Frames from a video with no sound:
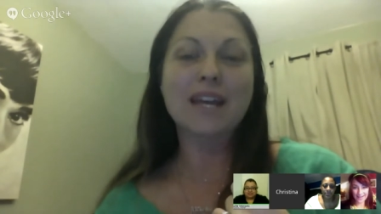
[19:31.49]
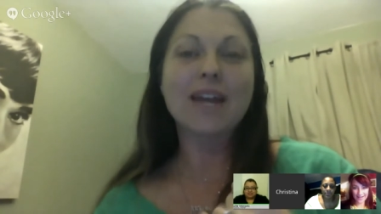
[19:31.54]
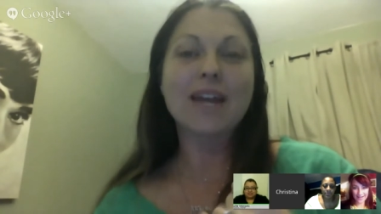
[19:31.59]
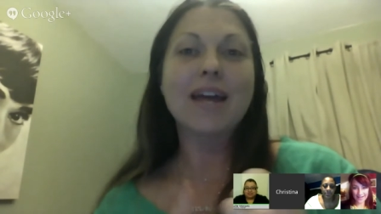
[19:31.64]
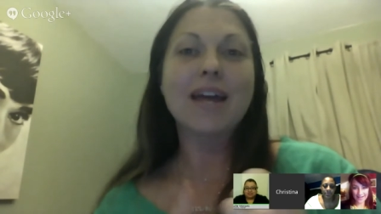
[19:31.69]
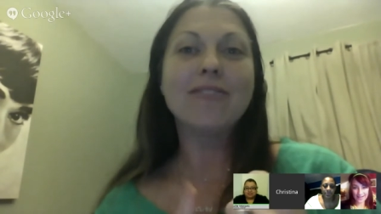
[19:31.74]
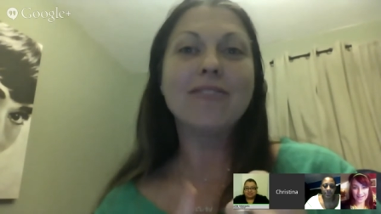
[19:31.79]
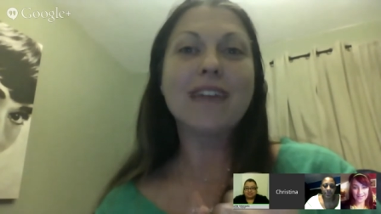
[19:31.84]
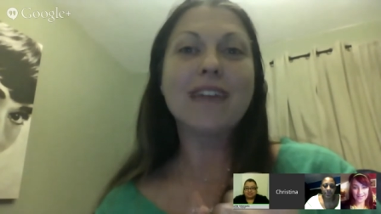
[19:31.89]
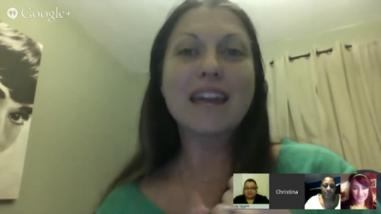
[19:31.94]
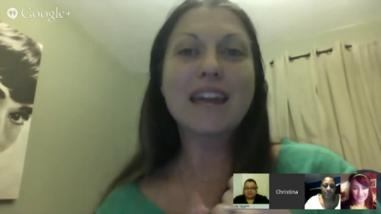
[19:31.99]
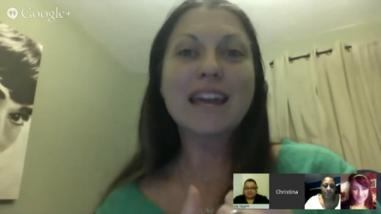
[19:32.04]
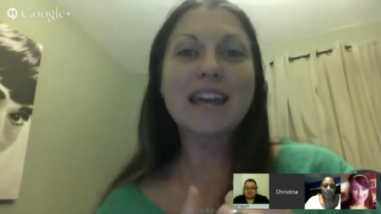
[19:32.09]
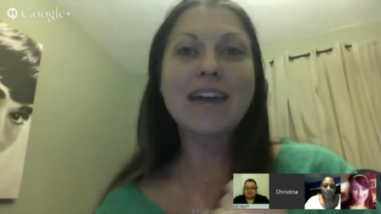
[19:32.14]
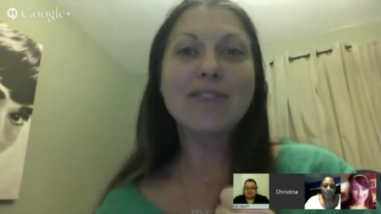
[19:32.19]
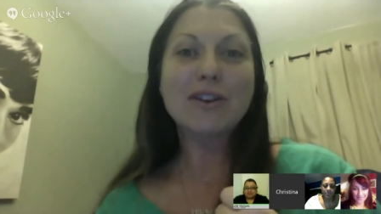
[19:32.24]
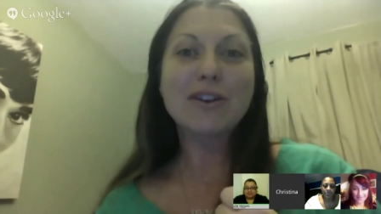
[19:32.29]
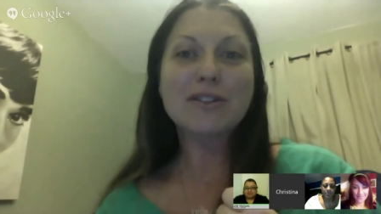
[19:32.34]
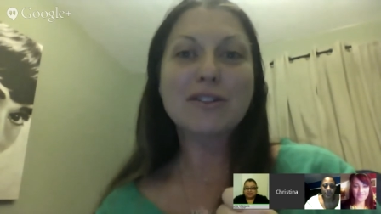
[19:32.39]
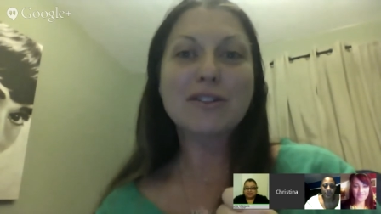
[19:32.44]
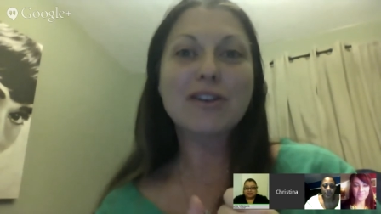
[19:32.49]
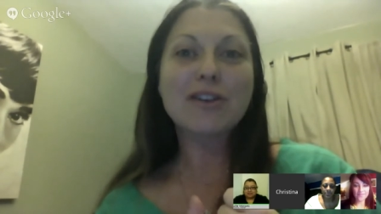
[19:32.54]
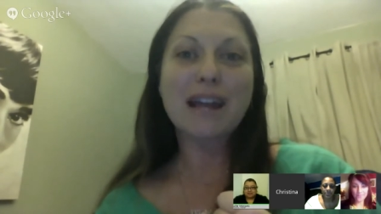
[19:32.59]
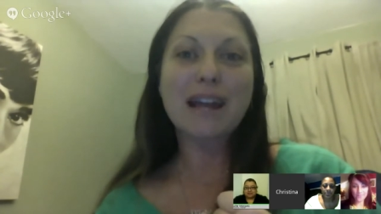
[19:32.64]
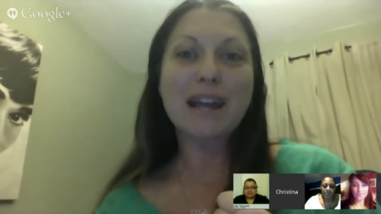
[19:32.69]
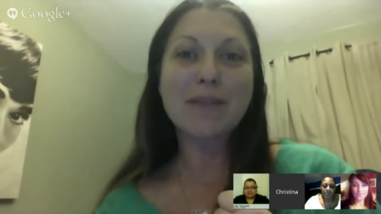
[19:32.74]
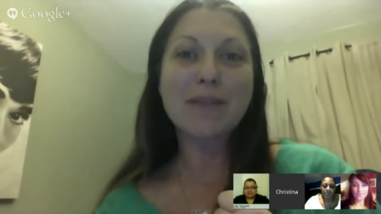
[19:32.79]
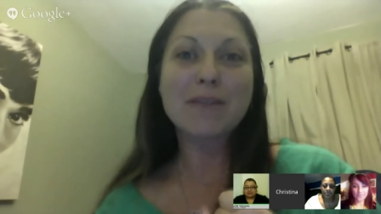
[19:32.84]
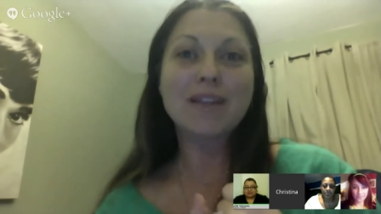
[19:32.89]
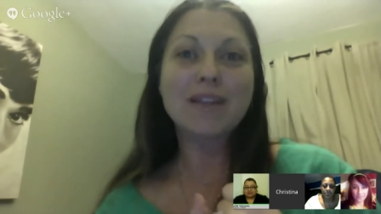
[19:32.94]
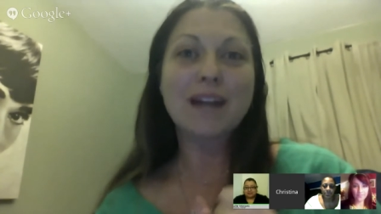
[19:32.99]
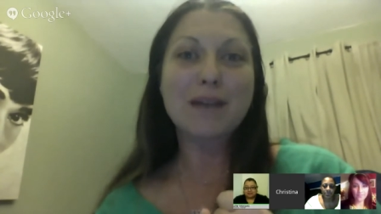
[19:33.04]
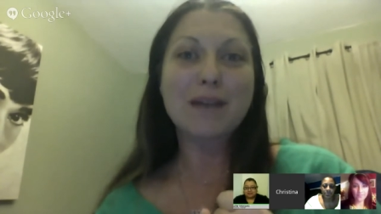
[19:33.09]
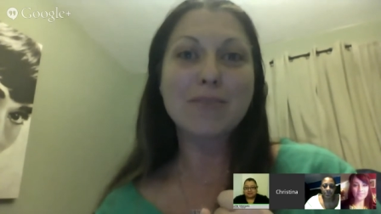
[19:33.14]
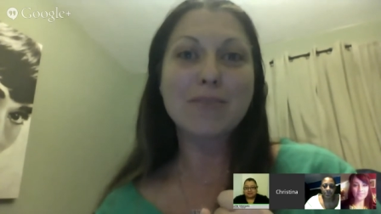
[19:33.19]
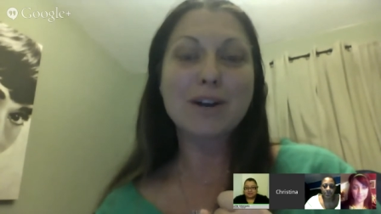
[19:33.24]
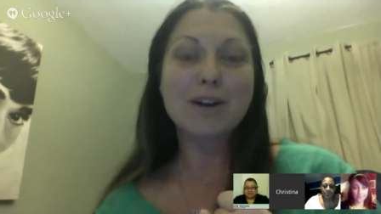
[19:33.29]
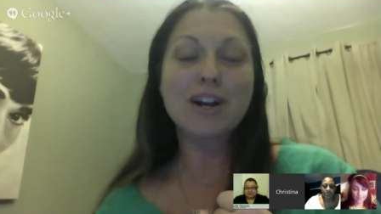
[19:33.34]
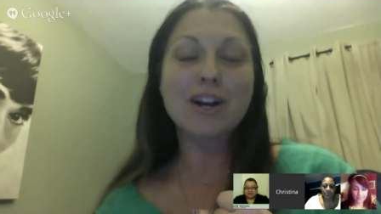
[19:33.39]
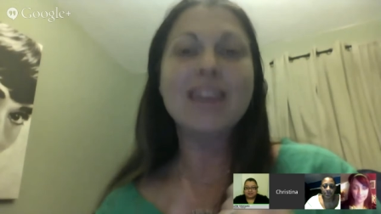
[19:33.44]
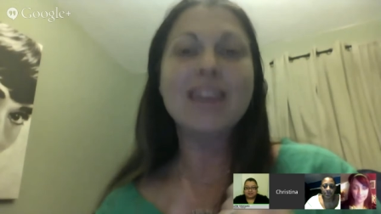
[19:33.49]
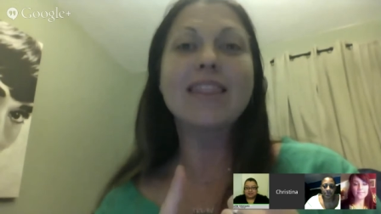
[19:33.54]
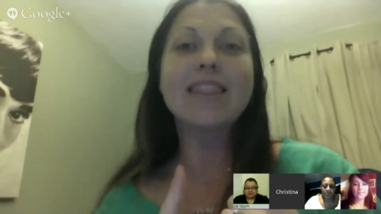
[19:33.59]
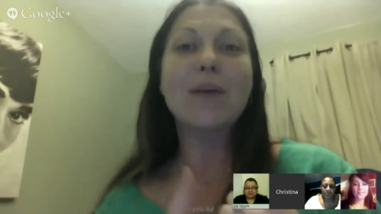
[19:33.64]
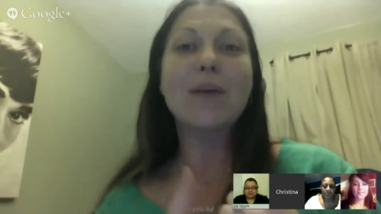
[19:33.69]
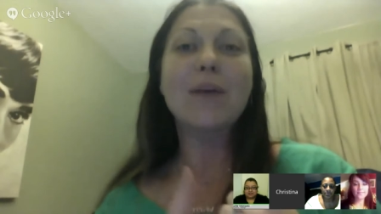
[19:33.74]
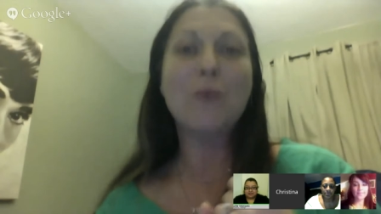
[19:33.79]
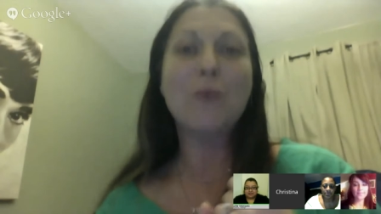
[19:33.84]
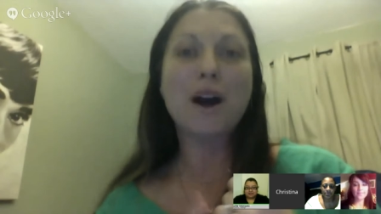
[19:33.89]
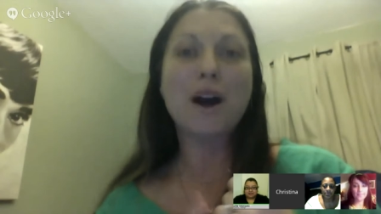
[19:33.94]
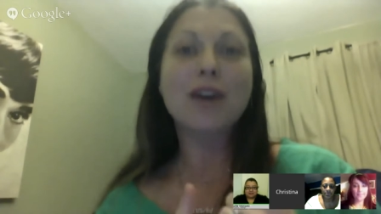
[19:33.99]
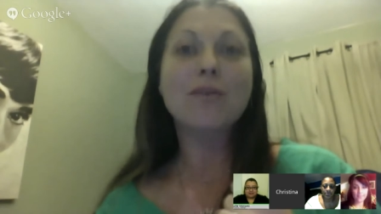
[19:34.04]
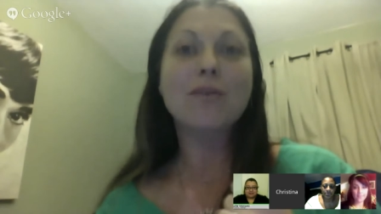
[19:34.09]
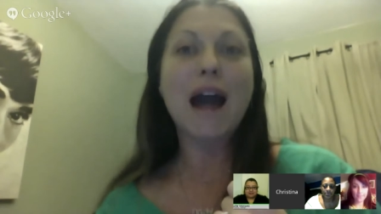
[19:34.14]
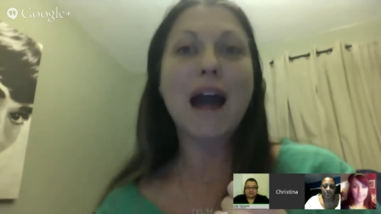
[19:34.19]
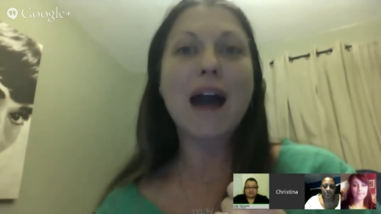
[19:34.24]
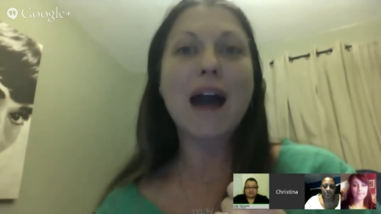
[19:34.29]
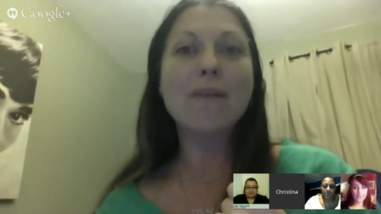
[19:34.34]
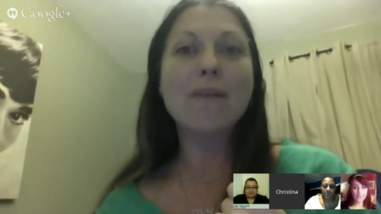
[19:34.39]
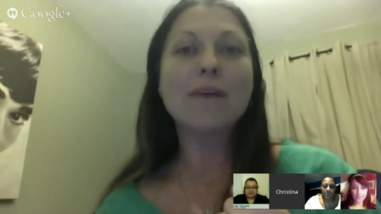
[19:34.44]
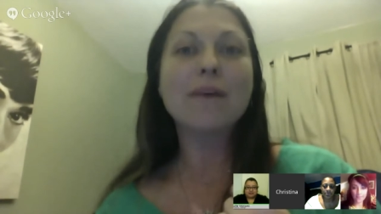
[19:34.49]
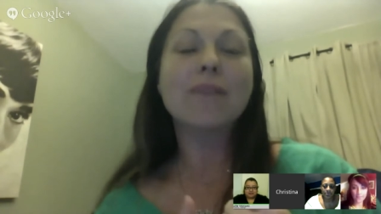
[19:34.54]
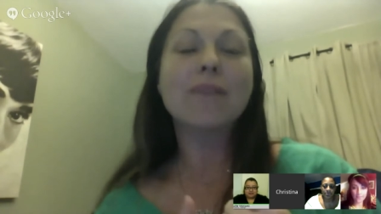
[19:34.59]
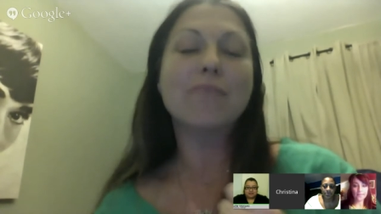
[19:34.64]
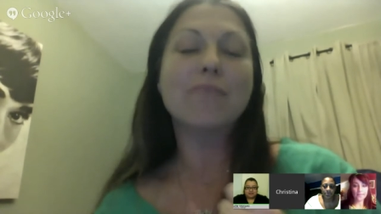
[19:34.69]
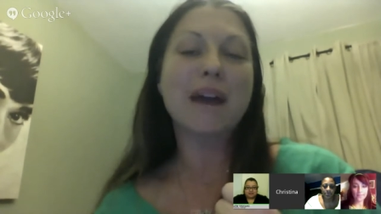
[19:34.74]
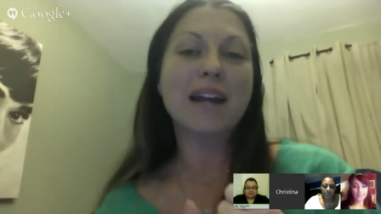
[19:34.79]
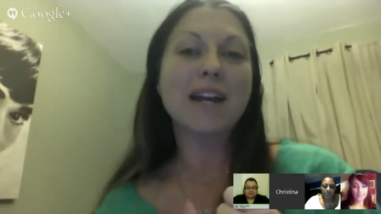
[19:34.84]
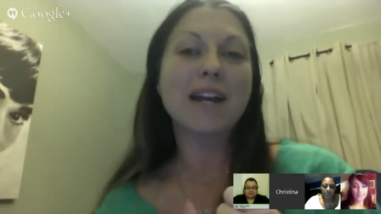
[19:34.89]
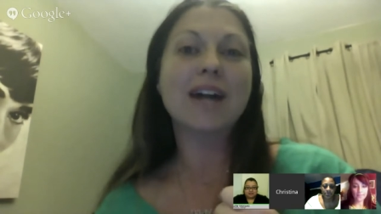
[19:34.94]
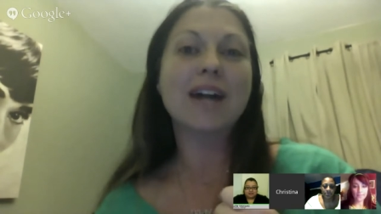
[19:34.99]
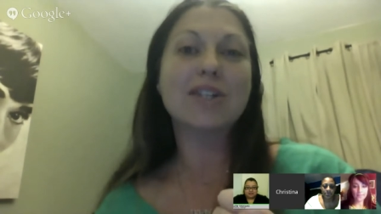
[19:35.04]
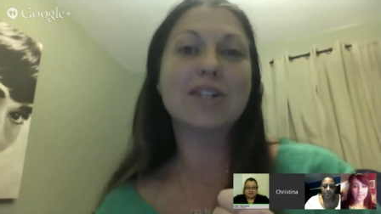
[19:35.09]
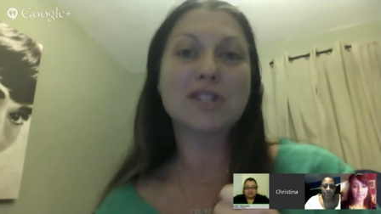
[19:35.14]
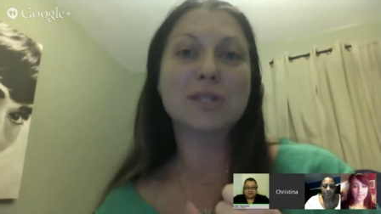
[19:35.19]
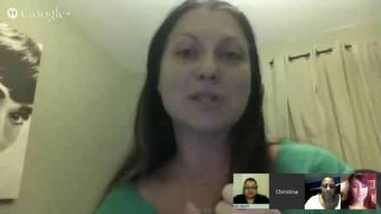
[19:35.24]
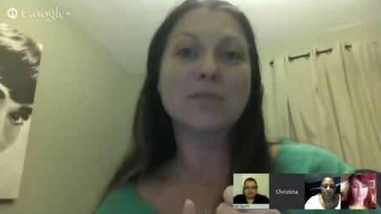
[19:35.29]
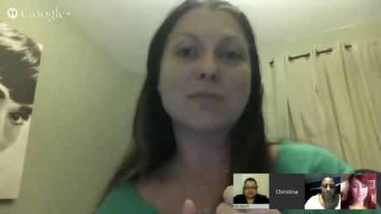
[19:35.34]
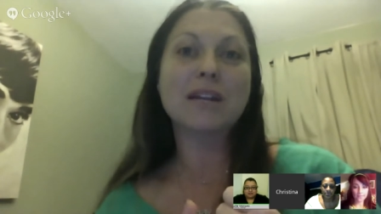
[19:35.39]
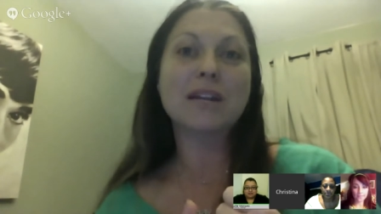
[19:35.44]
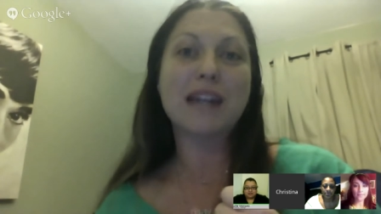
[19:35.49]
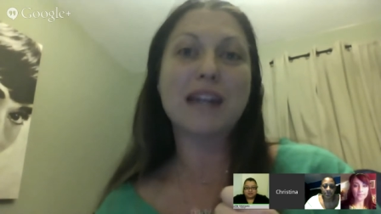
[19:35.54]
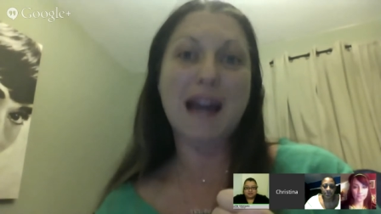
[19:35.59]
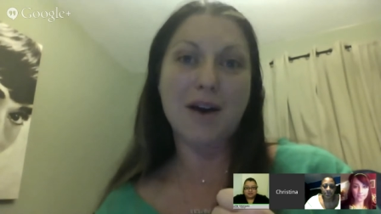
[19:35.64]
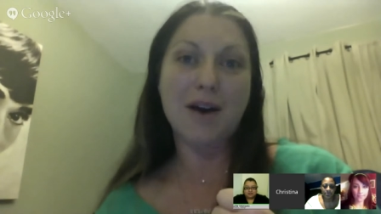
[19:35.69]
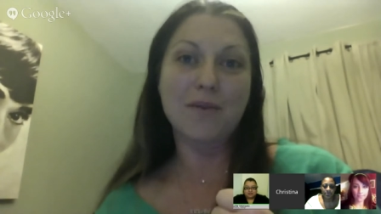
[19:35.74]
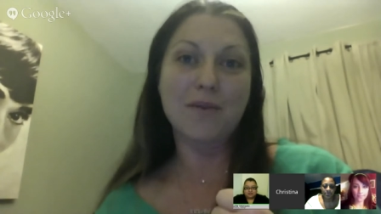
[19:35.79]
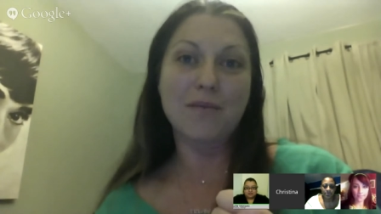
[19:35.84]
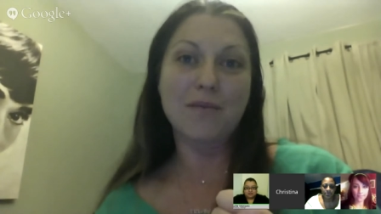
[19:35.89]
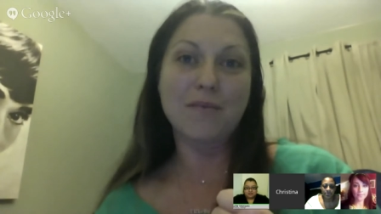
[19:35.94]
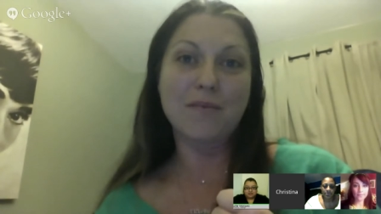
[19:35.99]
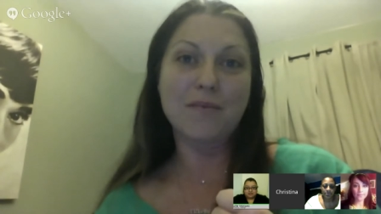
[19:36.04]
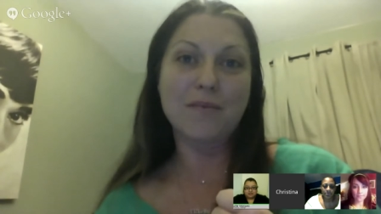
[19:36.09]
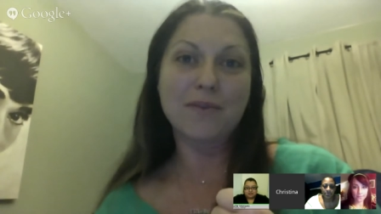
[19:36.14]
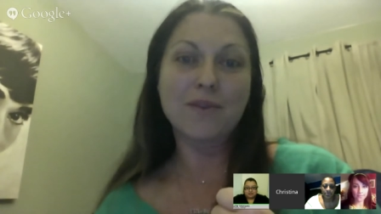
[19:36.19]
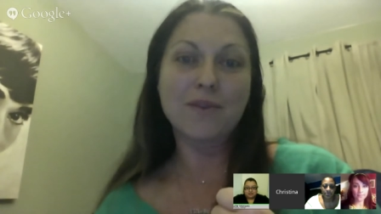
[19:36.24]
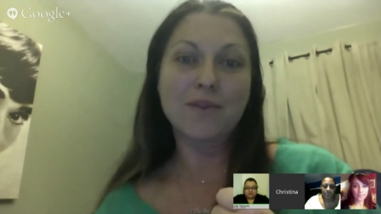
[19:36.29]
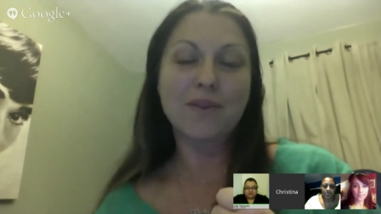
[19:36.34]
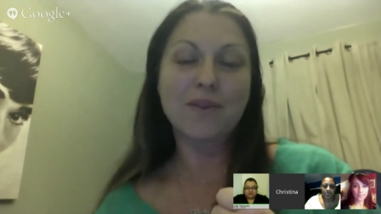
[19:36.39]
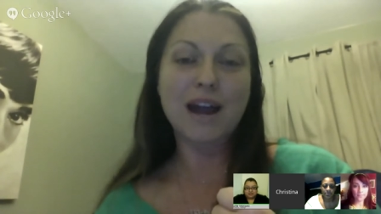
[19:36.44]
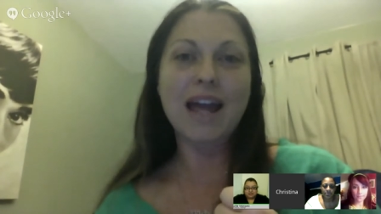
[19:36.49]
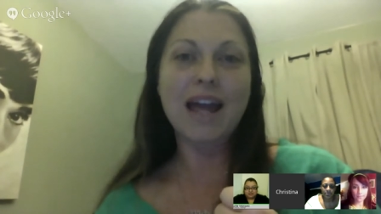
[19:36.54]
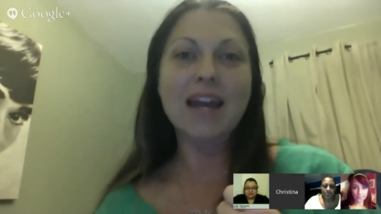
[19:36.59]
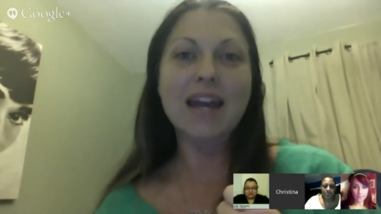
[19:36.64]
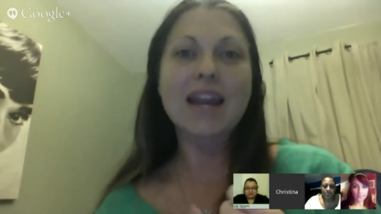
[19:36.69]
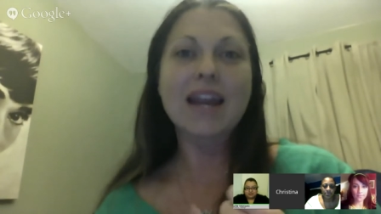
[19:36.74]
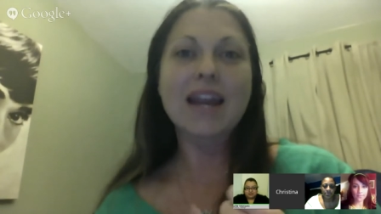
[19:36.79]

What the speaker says: If they gave you their name and number, they want a wrap, it might not just be now, right?